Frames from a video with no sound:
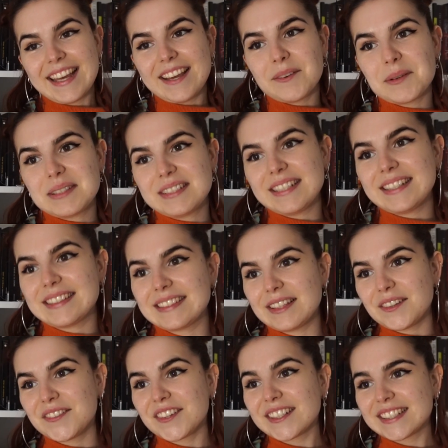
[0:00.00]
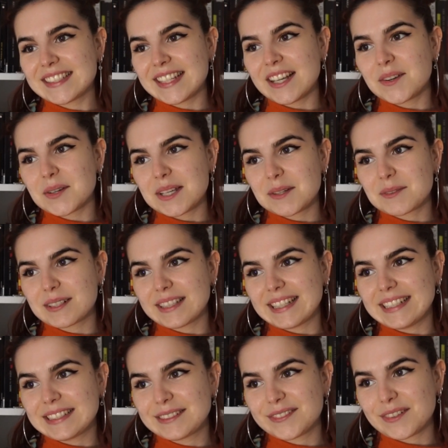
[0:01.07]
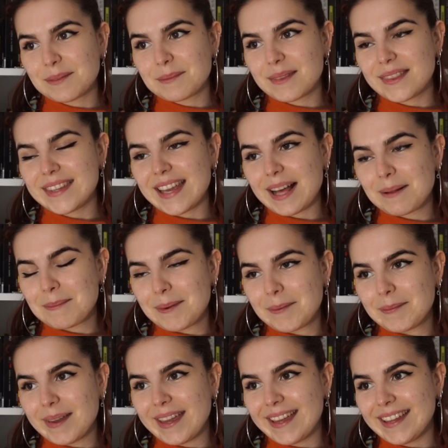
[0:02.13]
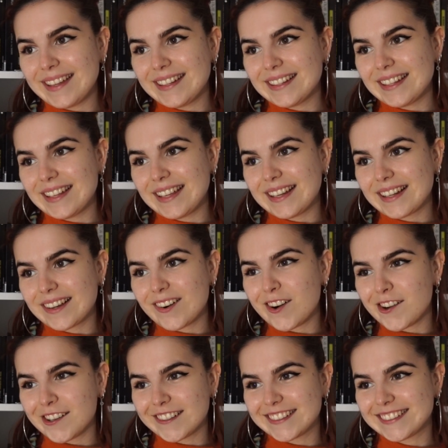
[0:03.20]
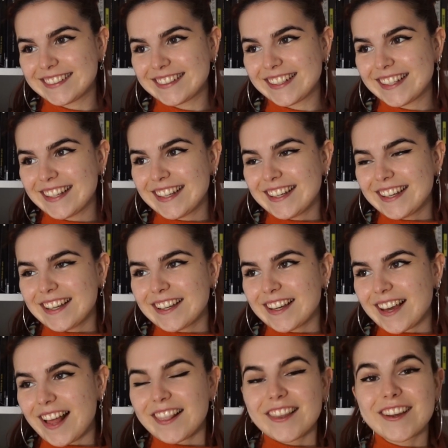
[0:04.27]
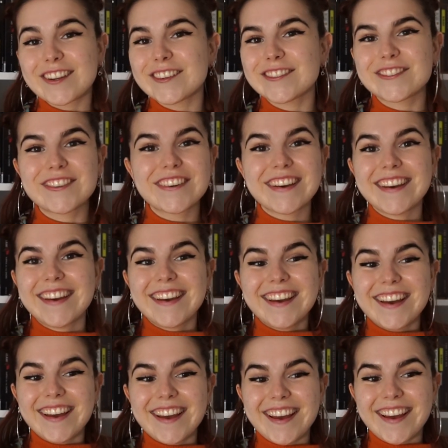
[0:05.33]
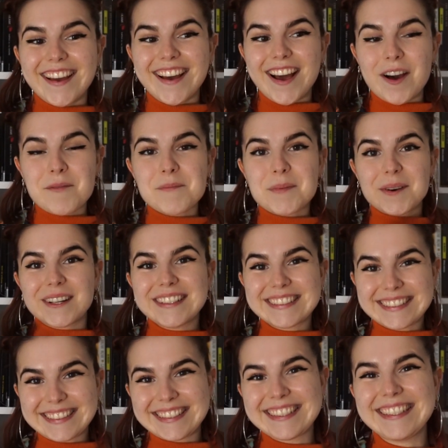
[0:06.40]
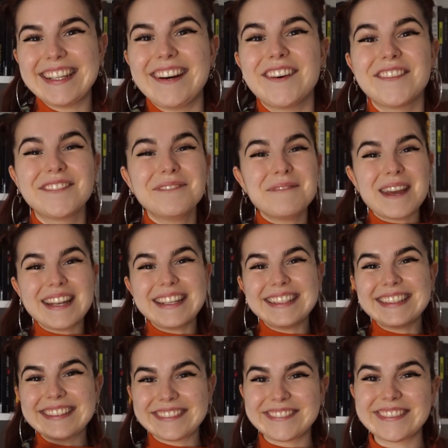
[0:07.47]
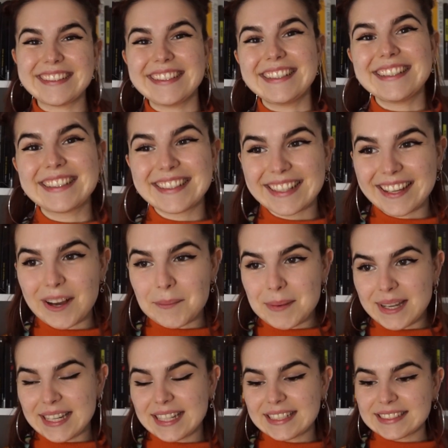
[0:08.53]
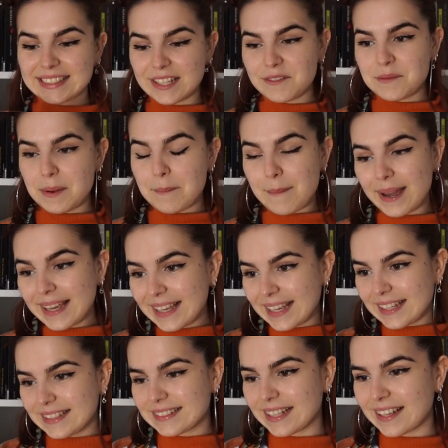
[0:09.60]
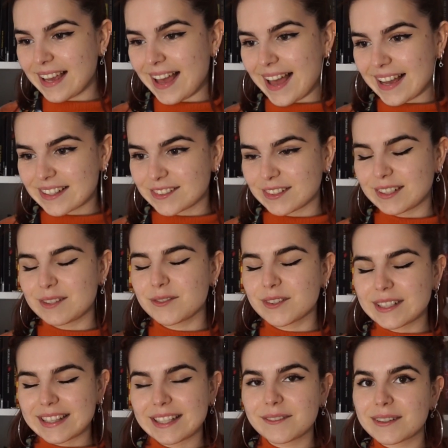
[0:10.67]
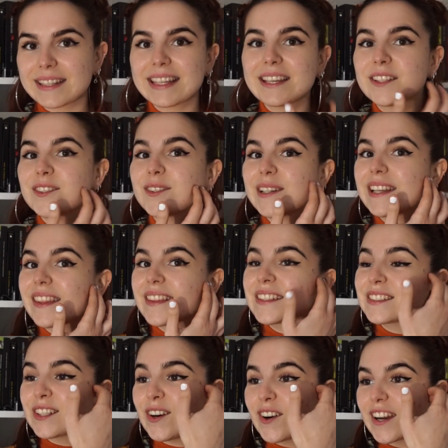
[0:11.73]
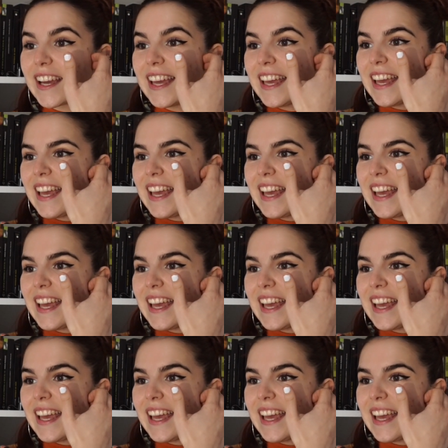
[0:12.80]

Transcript: which is the first single he released from the album, and it caused a lot of outbursts of many different opinions, and in my case I actually really enjoyed the song.